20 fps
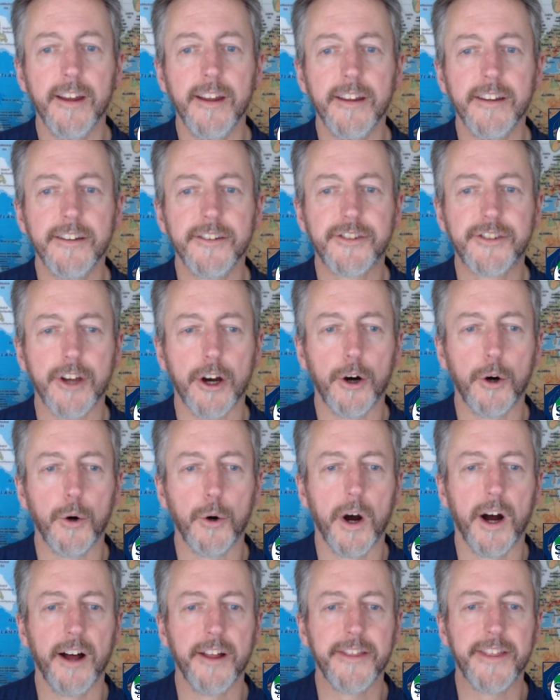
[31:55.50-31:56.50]
So
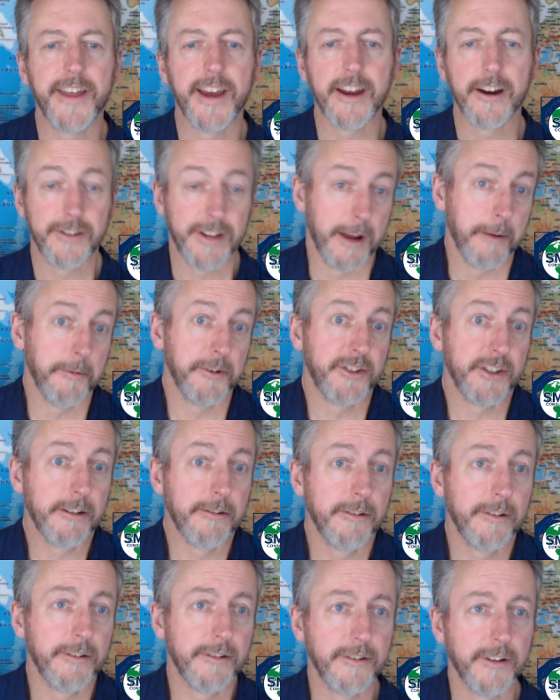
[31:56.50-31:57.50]
they are
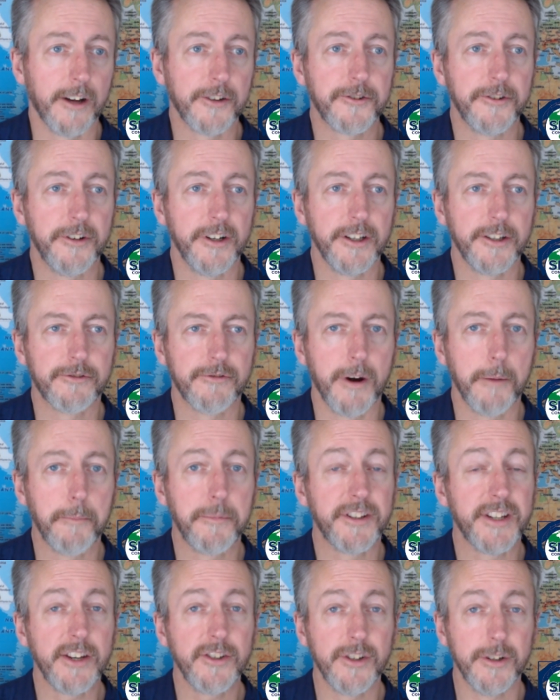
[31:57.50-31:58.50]
damaging Australia's
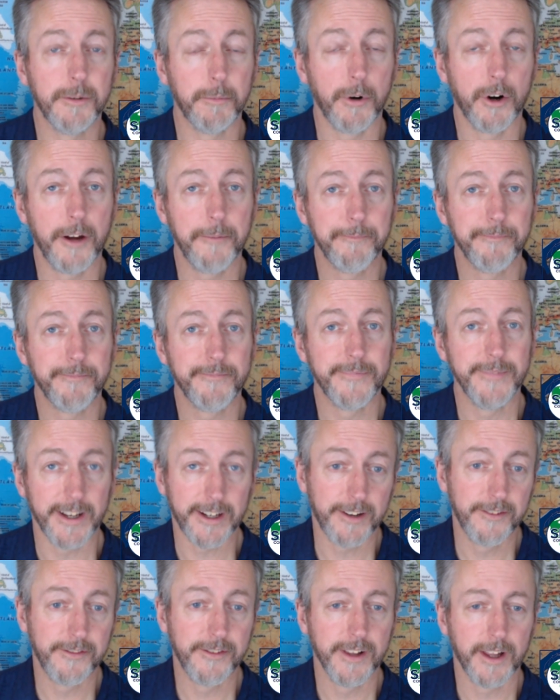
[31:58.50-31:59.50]
reputation abroad, like
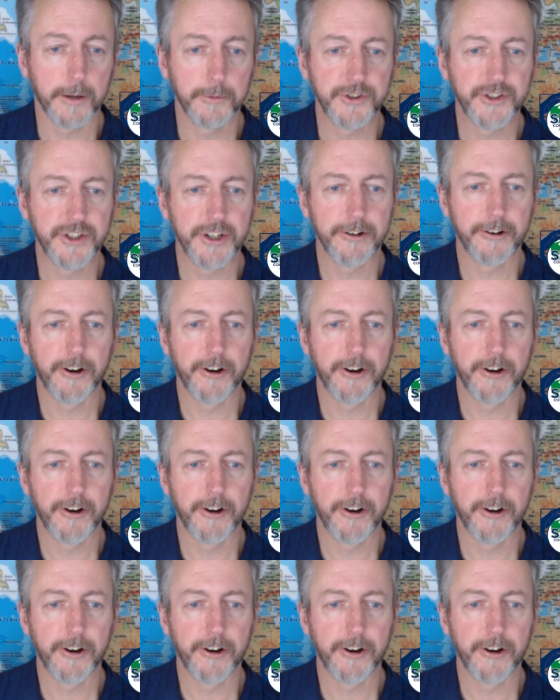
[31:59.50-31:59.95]
I was sharing